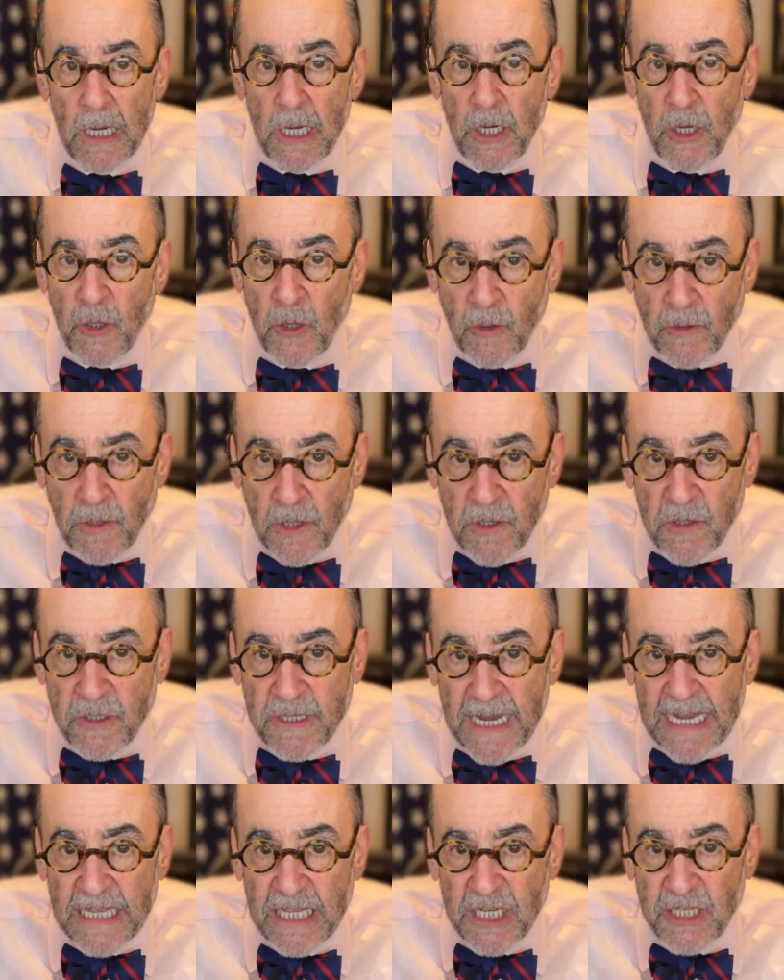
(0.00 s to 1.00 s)
You don't
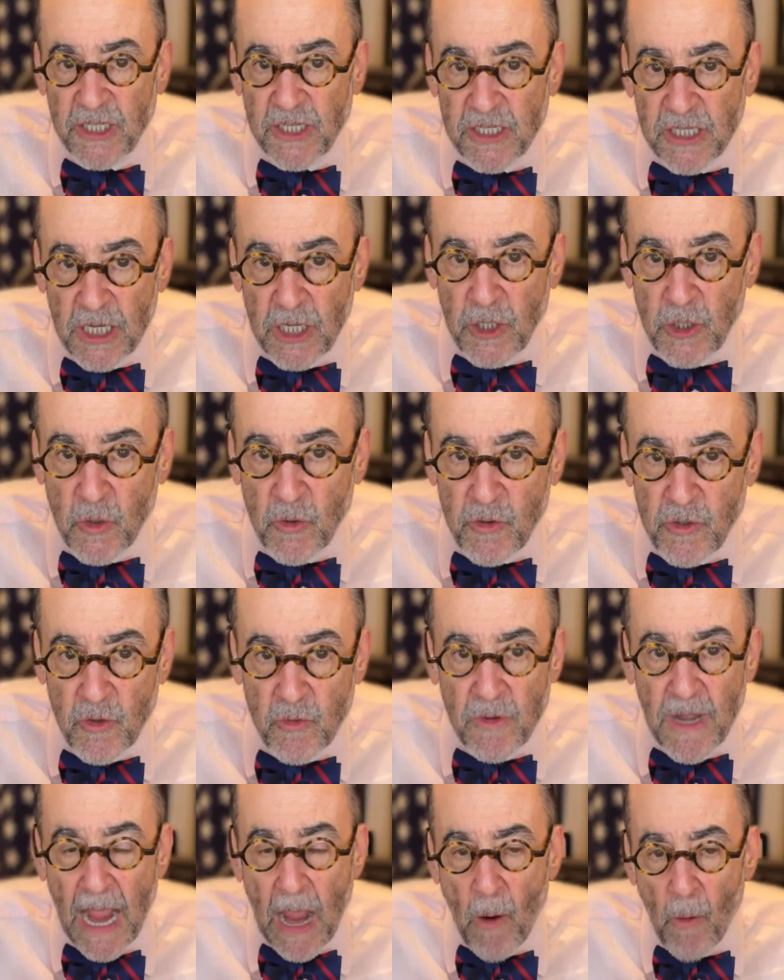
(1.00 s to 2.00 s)
understand. This is you you
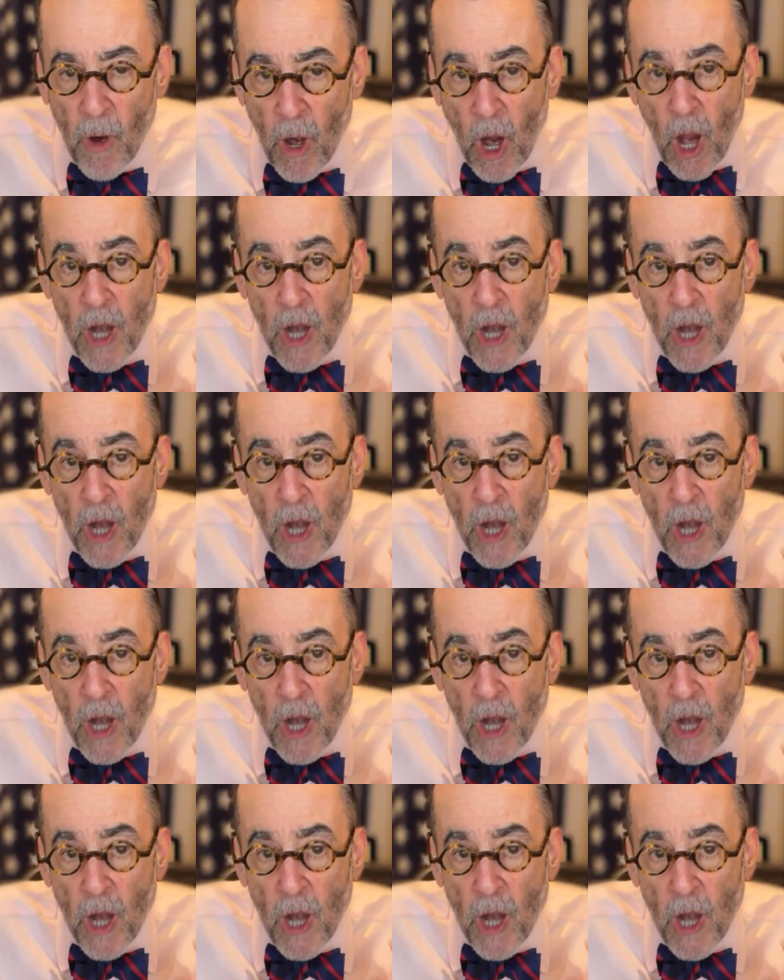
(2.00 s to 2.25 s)
now are